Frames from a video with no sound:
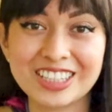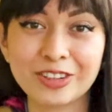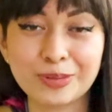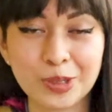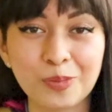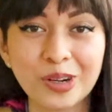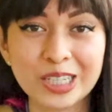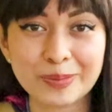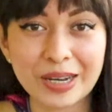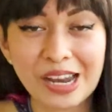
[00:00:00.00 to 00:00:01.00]
description
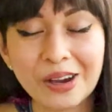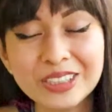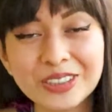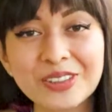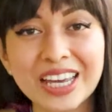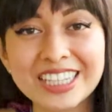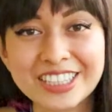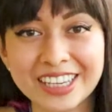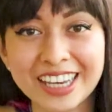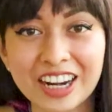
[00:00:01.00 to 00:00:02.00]
box below so you can
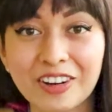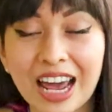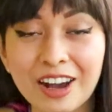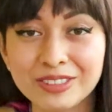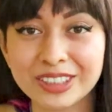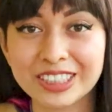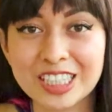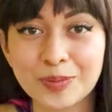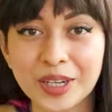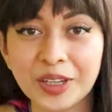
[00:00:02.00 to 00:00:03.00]
check it out after
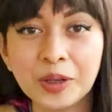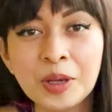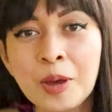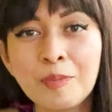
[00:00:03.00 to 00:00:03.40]
this video.